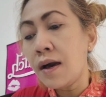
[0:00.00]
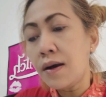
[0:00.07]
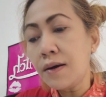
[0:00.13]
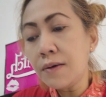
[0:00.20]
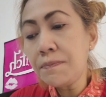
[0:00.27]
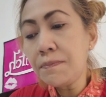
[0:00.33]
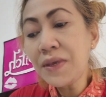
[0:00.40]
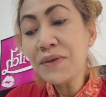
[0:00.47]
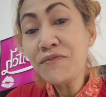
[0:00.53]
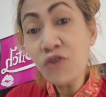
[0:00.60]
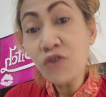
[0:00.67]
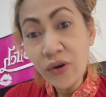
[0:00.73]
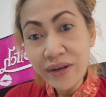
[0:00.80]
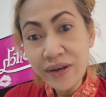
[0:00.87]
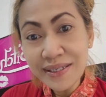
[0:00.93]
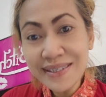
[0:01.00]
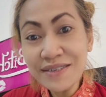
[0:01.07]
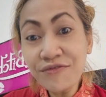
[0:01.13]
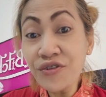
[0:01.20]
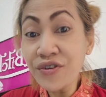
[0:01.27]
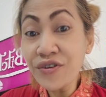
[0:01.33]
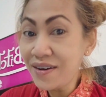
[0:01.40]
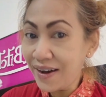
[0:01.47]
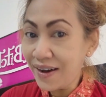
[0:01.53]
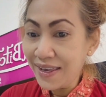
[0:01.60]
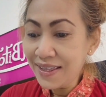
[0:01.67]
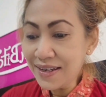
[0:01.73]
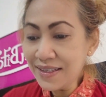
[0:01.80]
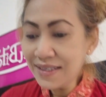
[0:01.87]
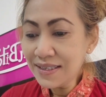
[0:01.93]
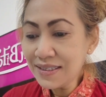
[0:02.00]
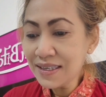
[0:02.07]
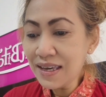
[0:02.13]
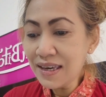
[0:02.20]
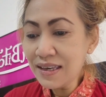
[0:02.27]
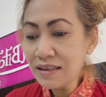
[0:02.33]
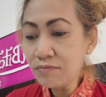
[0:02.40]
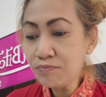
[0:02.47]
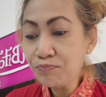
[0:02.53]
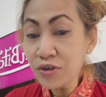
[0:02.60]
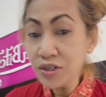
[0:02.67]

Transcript: And of course, for guidance and